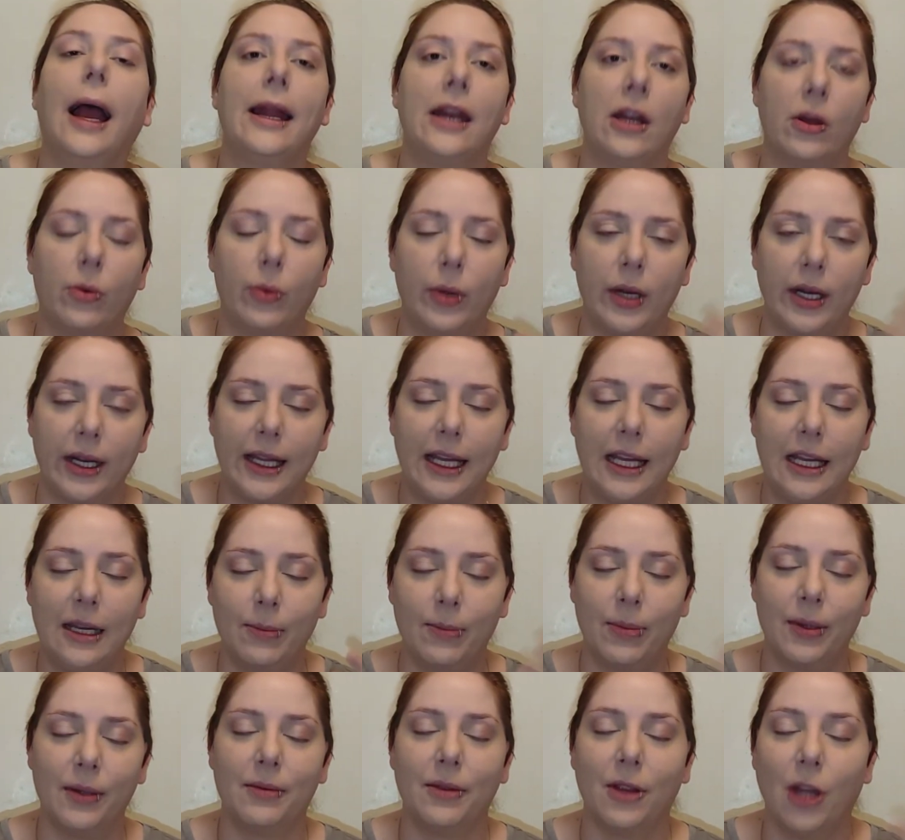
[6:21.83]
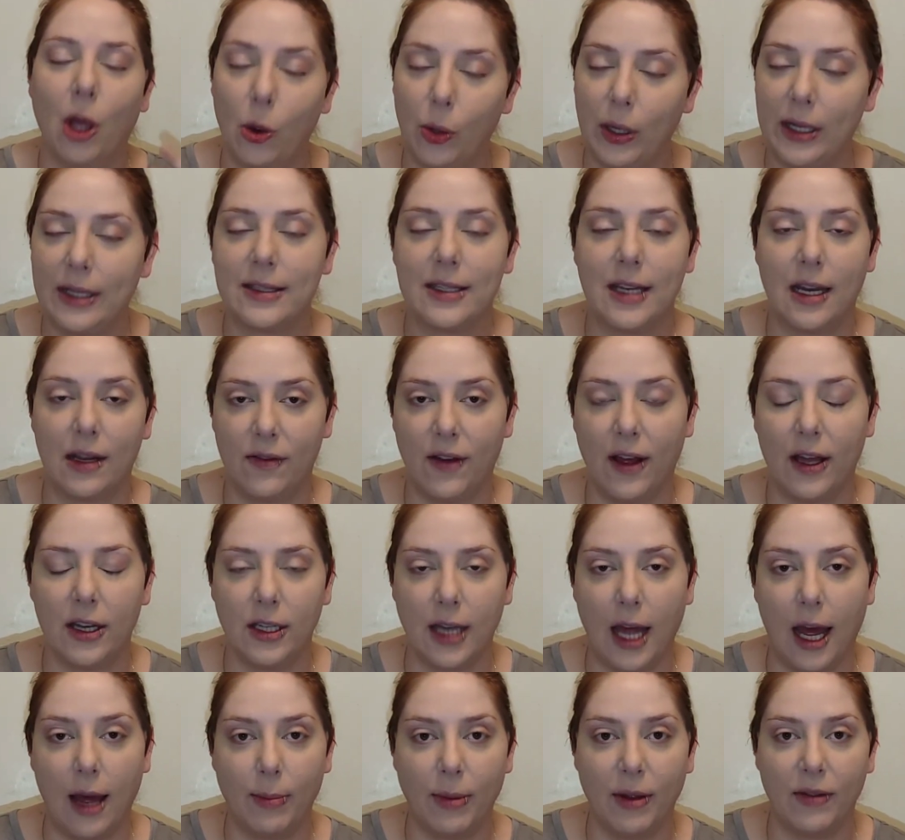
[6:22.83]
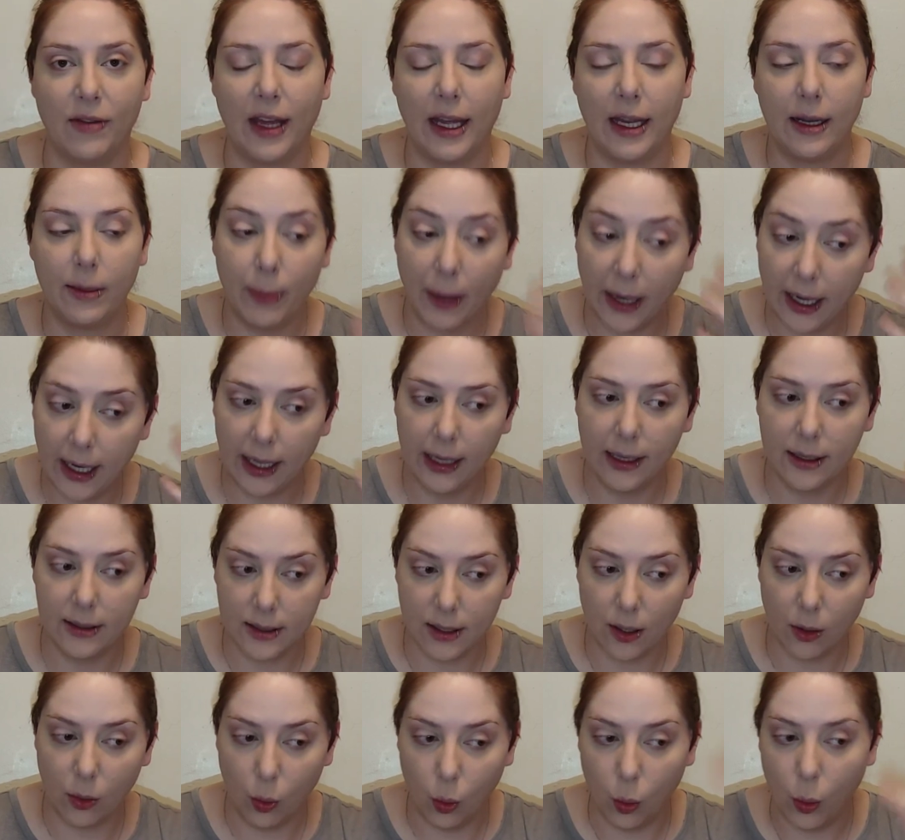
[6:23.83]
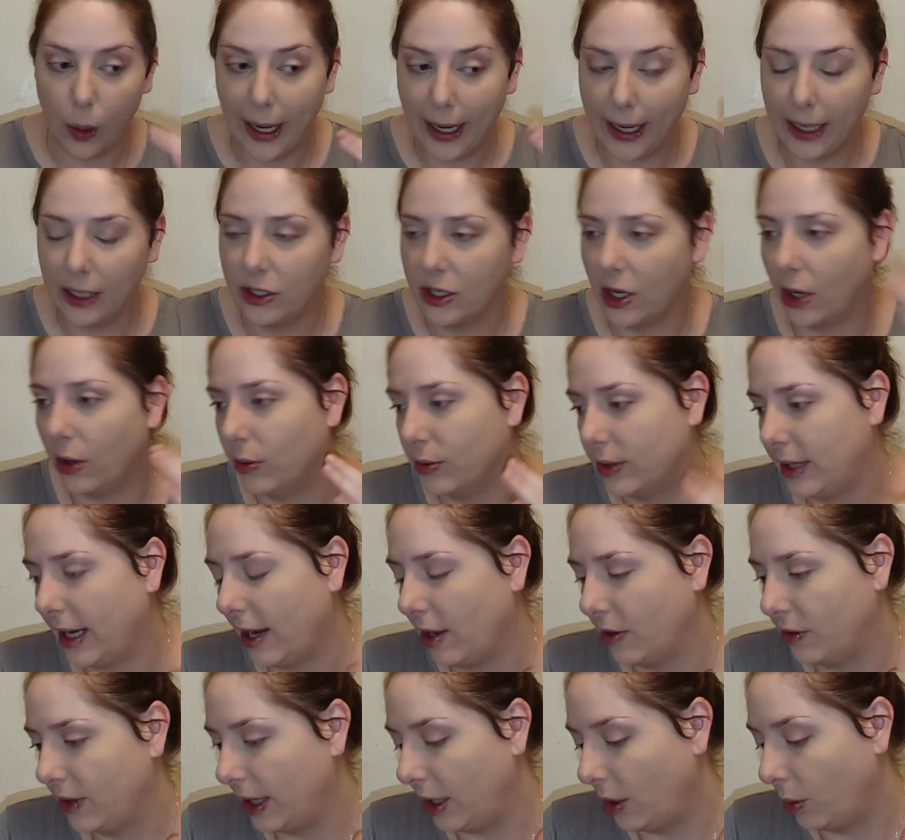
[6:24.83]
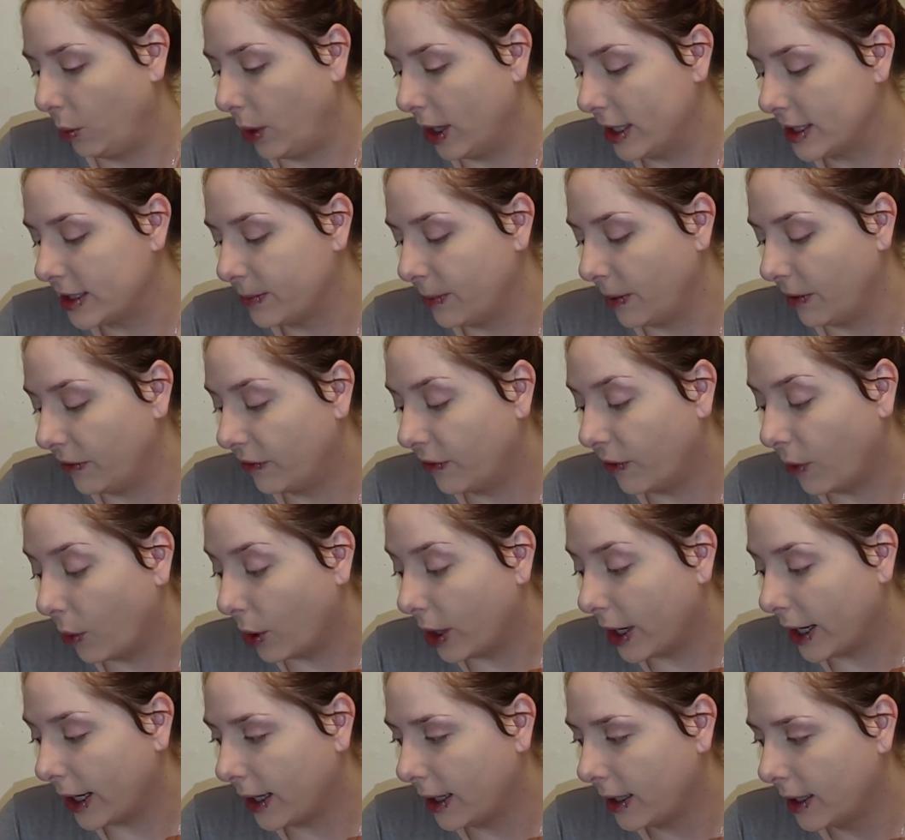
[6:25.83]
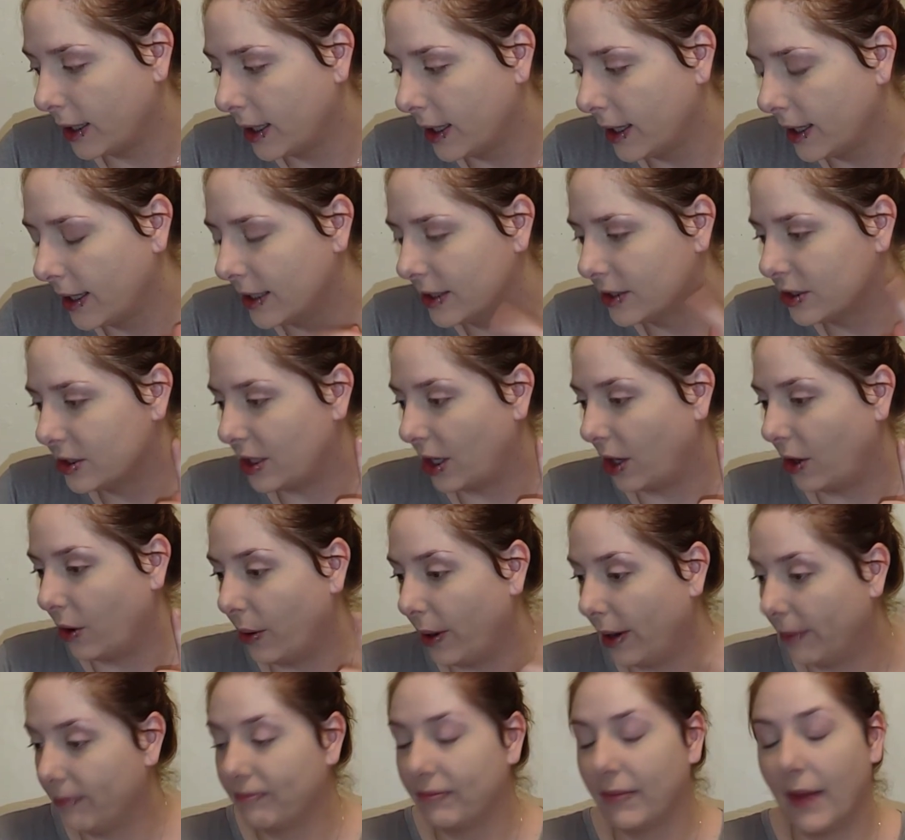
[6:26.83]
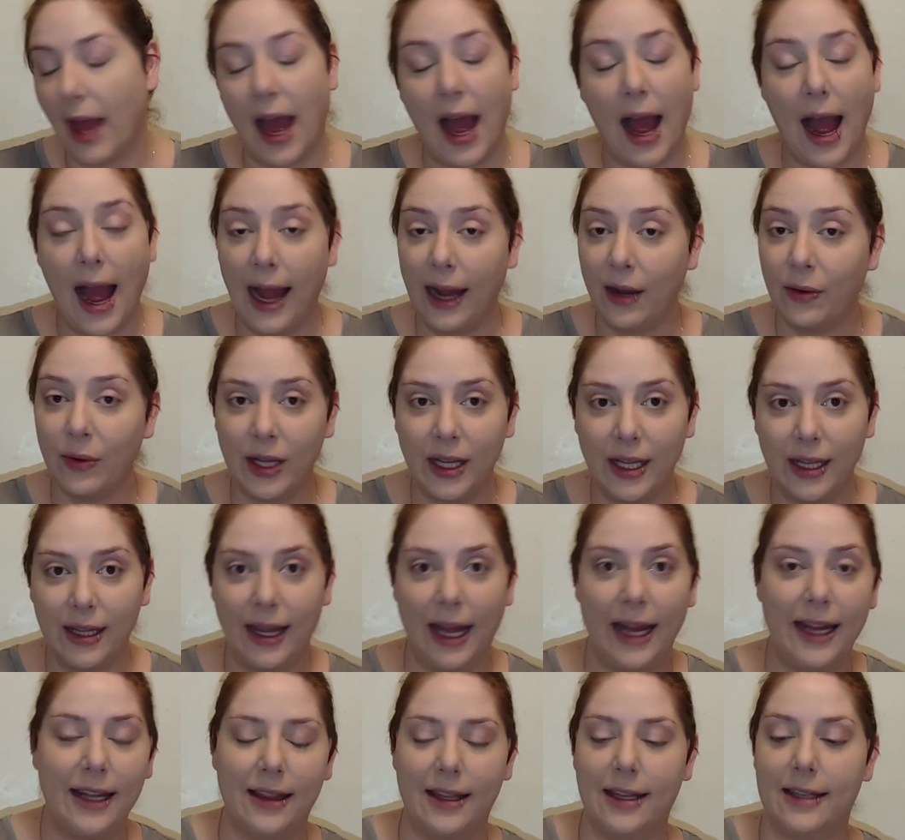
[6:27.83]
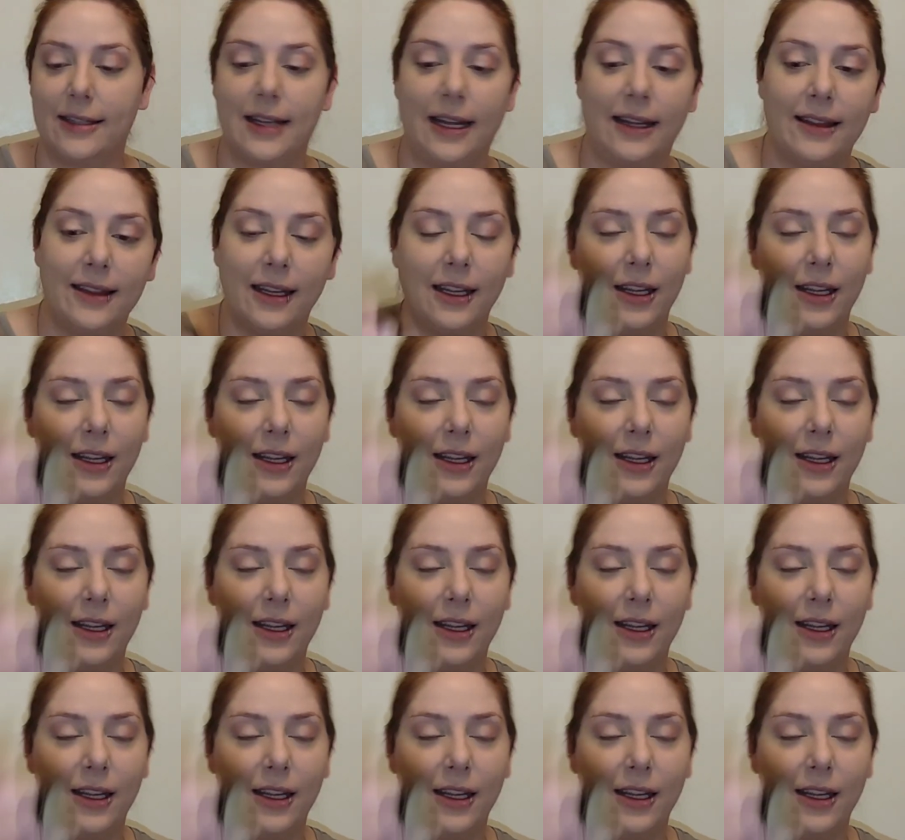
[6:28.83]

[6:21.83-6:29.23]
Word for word: I didn't want to keep loading stuff on top of it, but it is way toned down than it was before. So I really like this. I